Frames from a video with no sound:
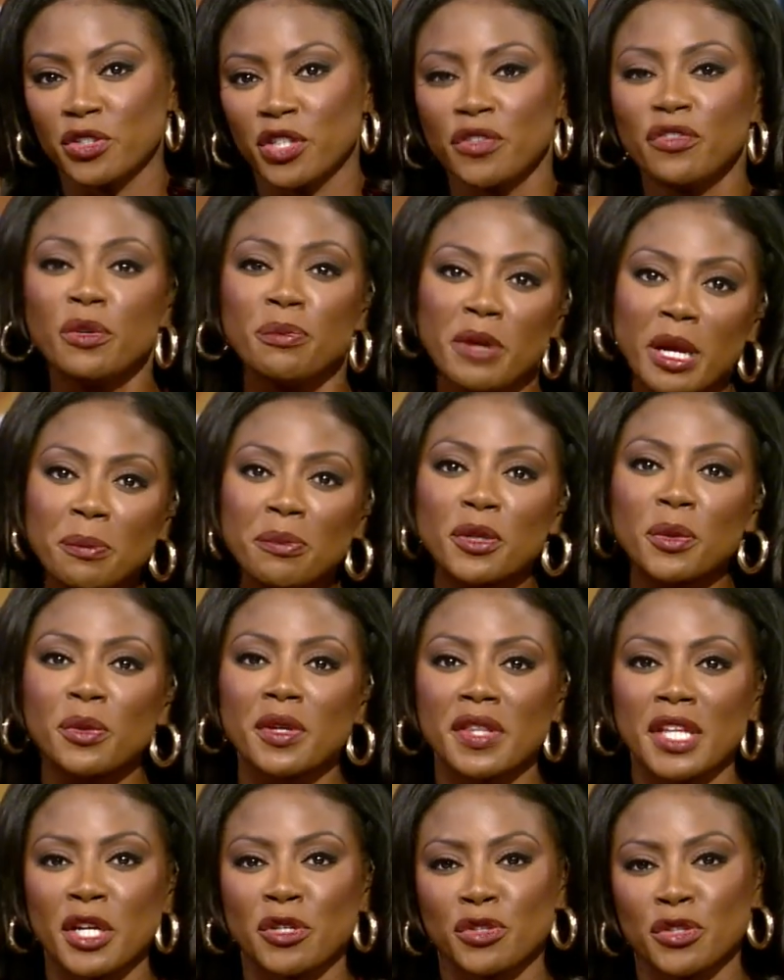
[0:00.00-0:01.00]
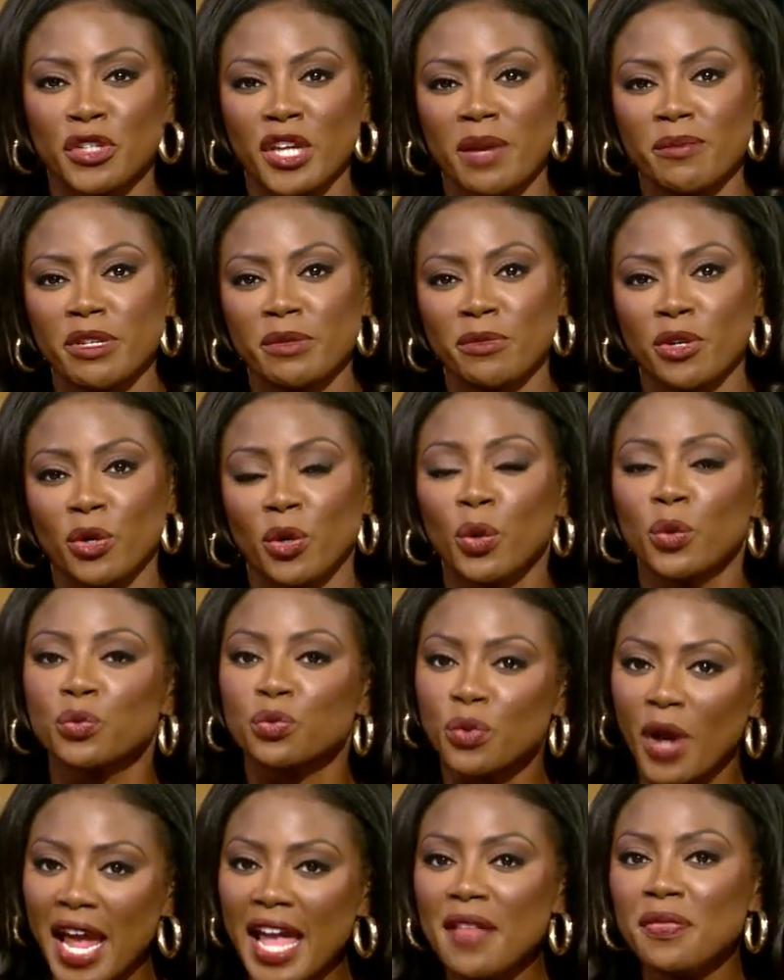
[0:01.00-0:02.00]
Do you remember when the entertainment mogul
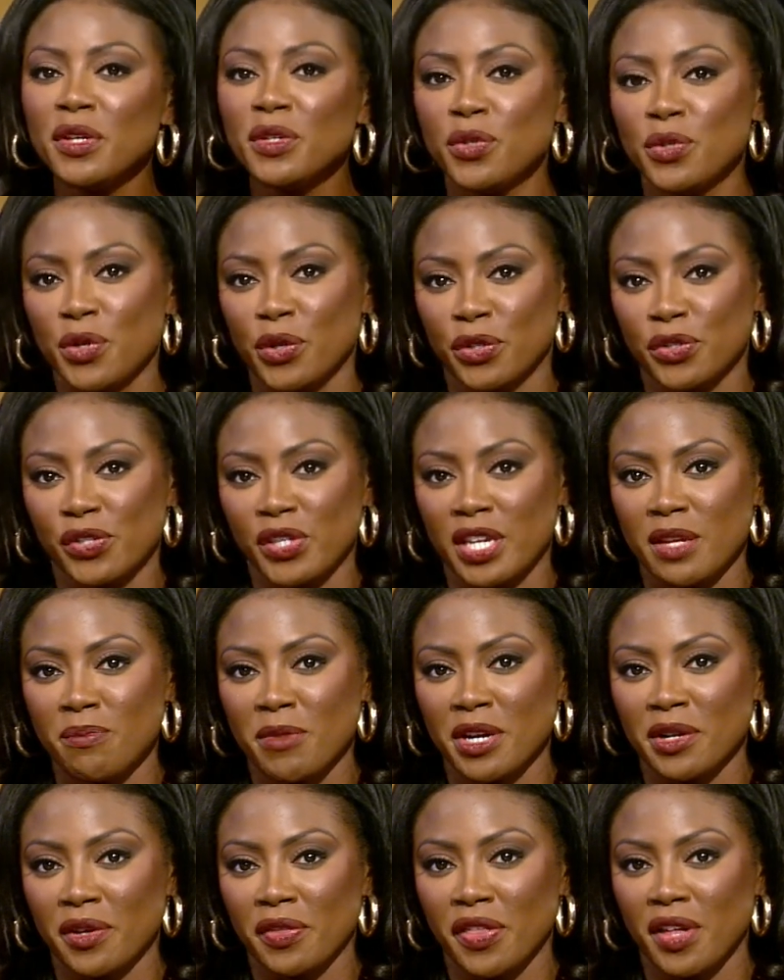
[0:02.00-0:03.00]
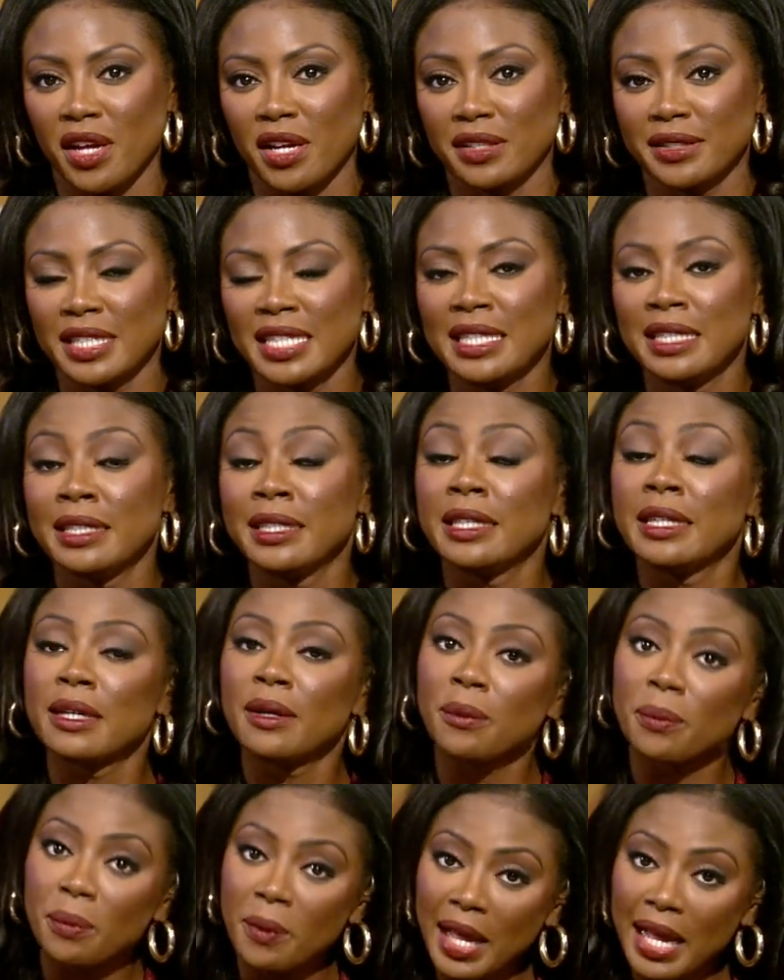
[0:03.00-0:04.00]
ran the New York City Marathon?
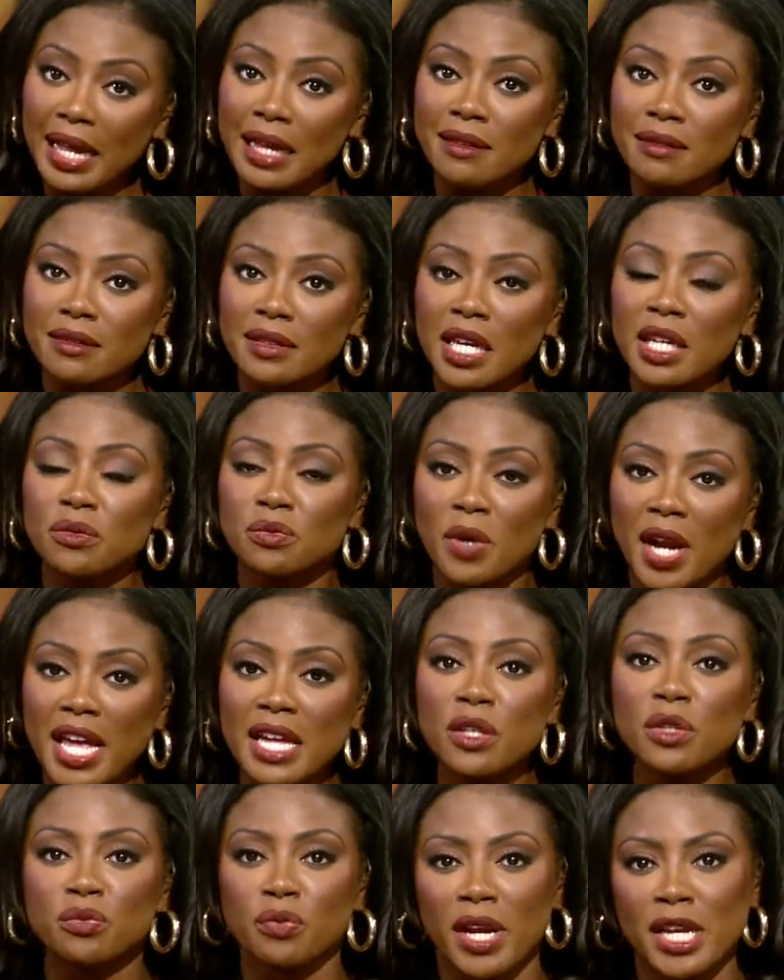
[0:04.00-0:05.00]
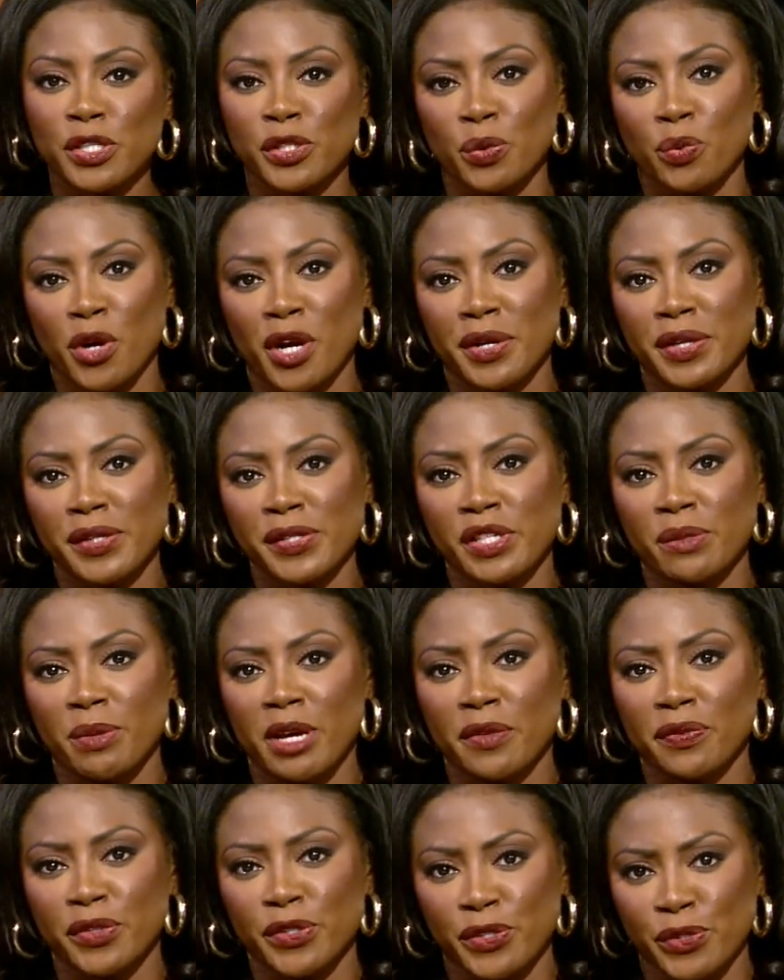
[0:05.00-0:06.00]
Well, he ran to raise awareness
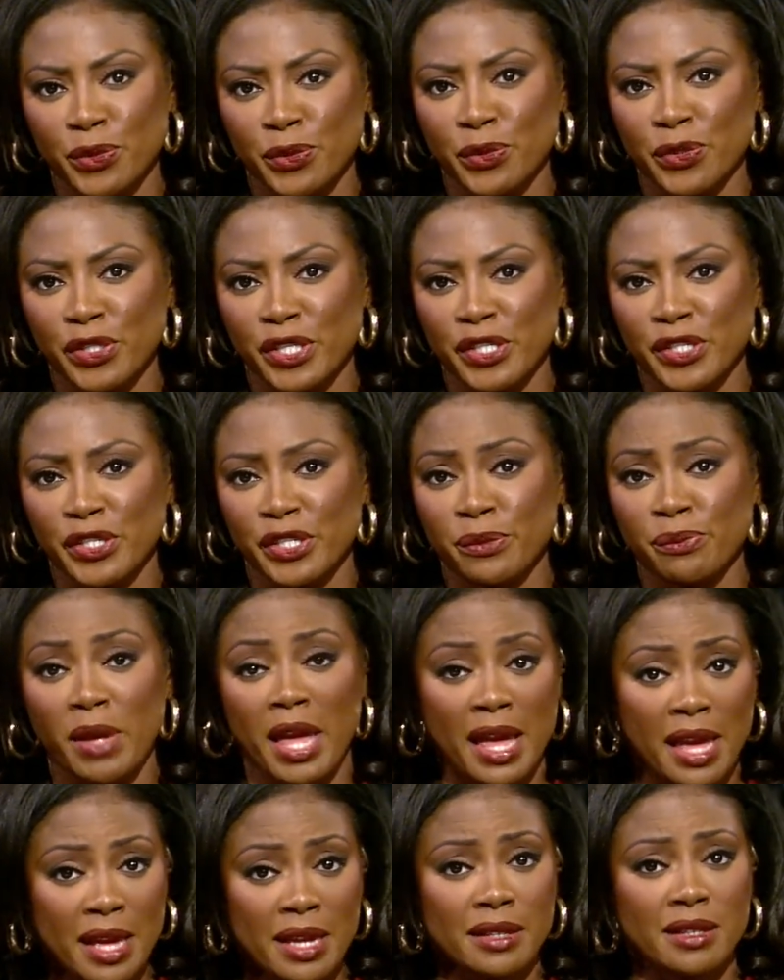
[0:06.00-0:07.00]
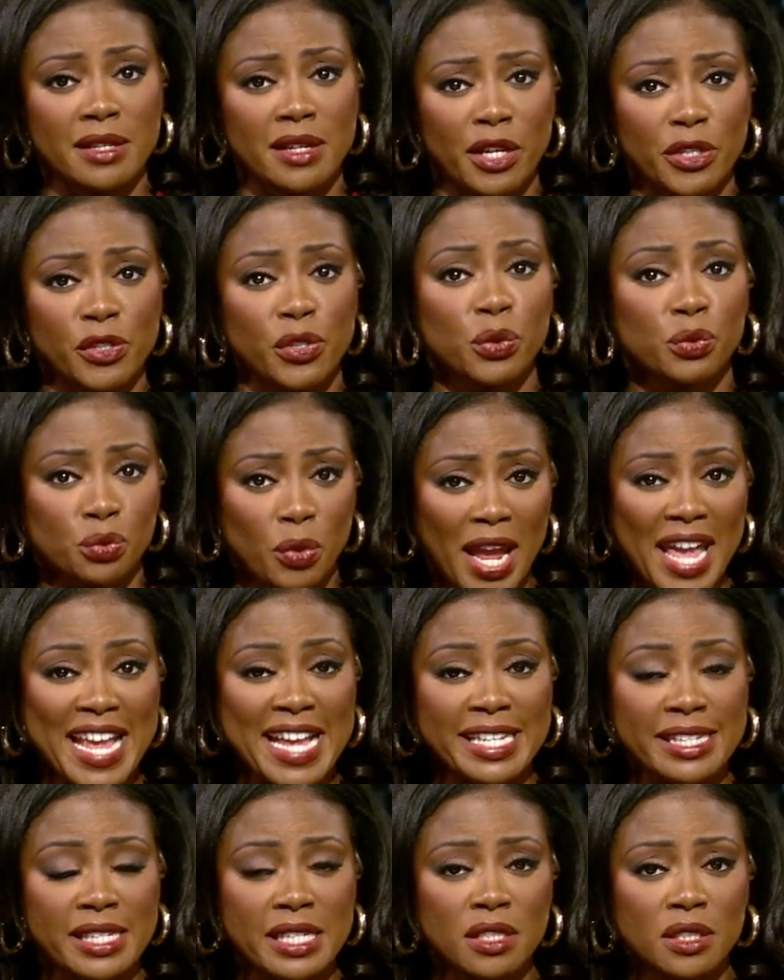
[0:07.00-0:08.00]
about the school system, and he also
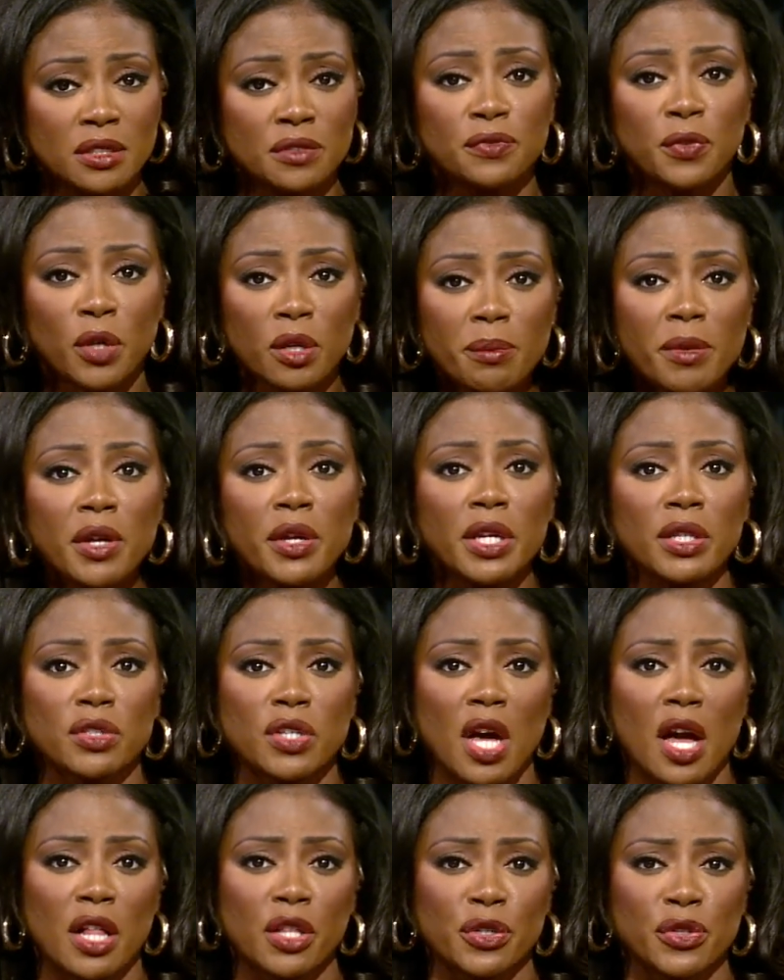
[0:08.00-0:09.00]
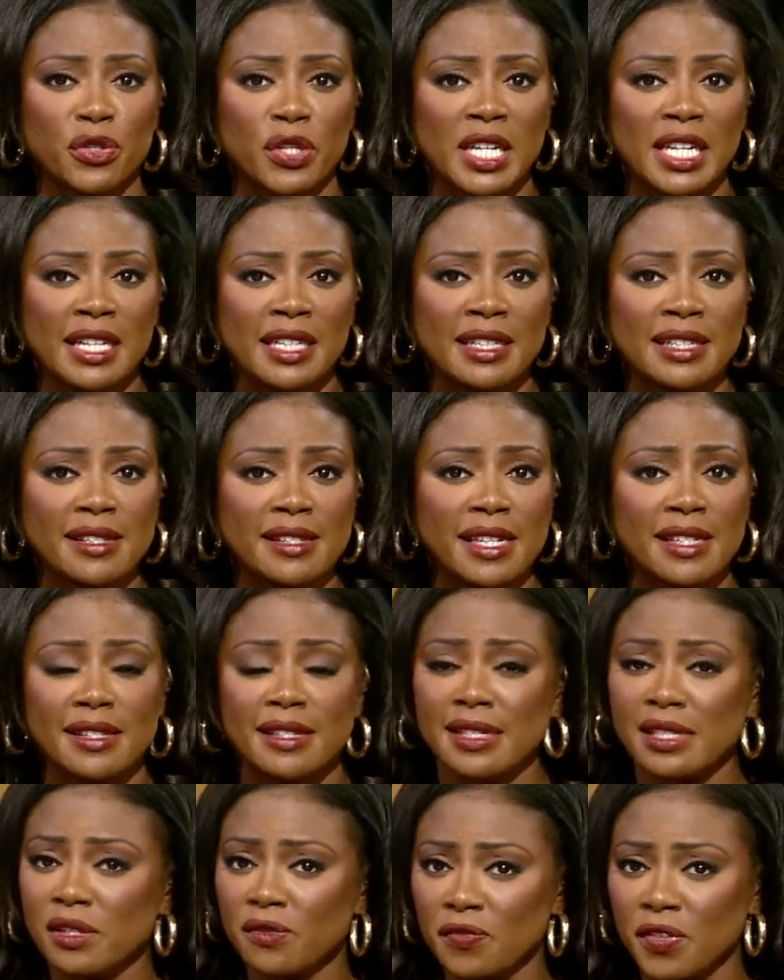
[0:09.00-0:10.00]
raised $4 million and says
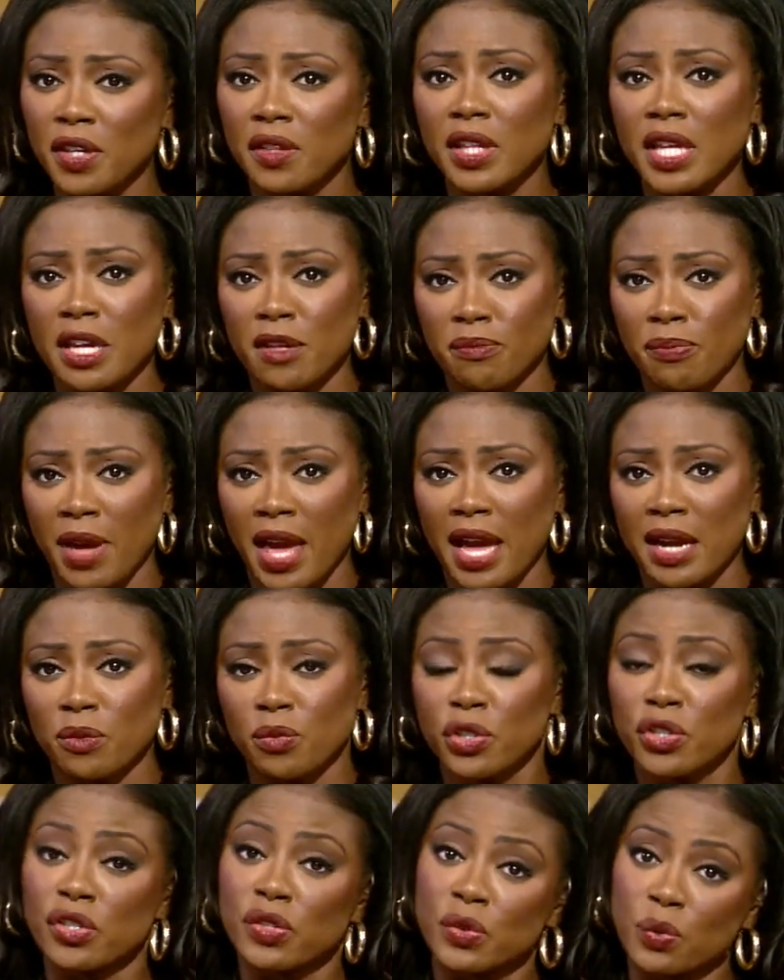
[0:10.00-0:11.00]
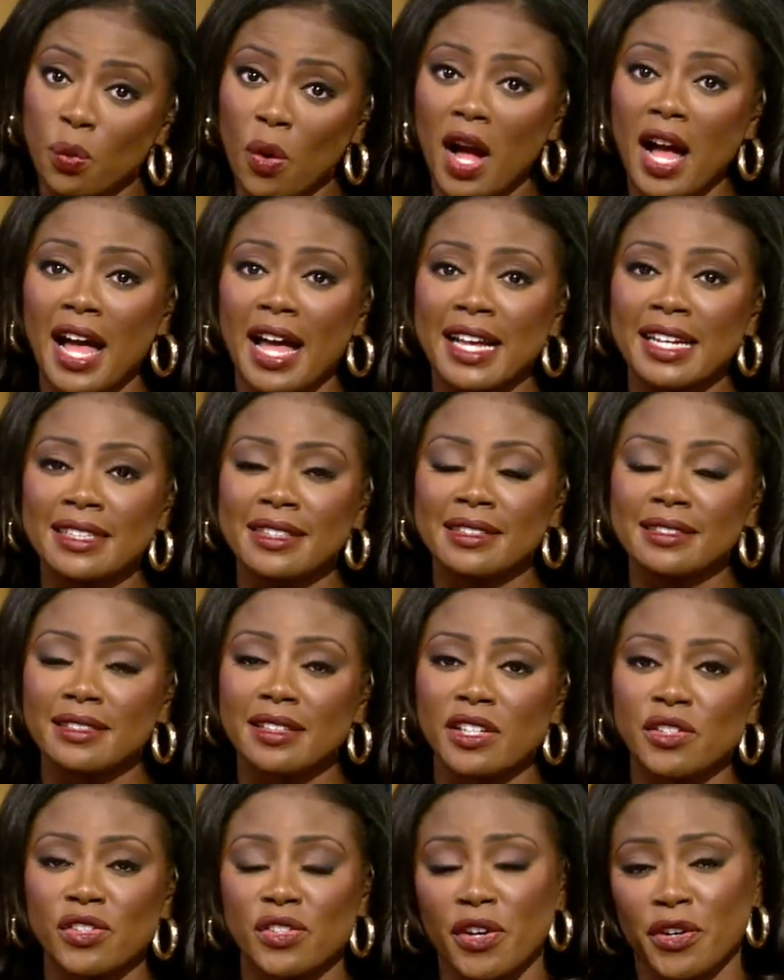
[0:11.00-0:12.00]
he didn't feel the impact, which is why
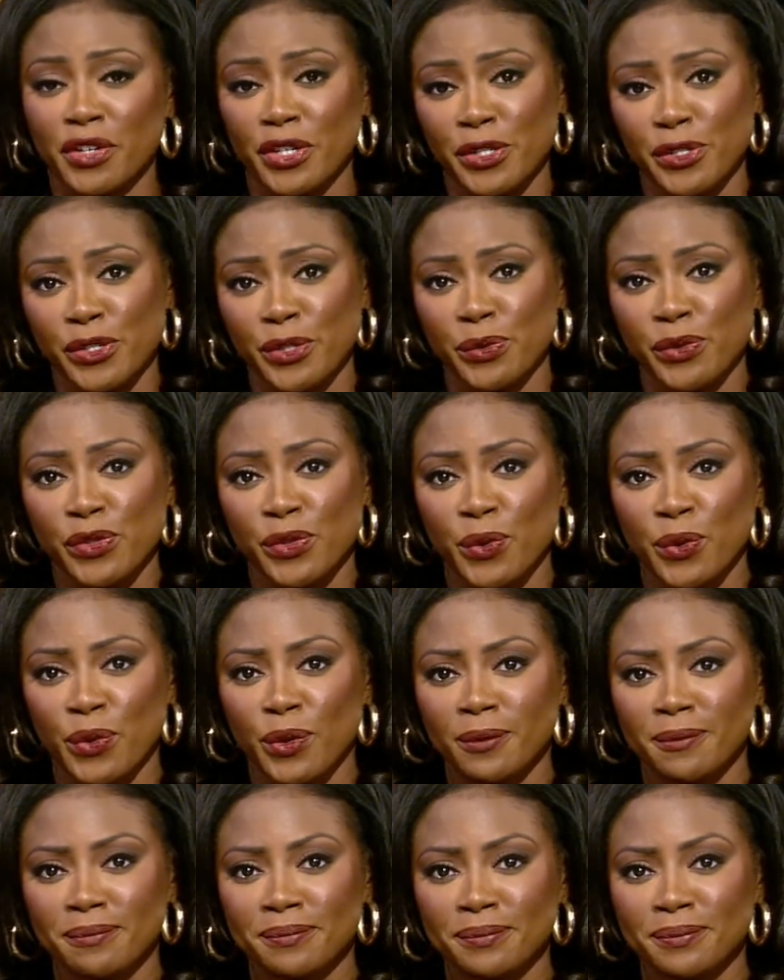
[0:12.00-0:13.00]
he started his own school.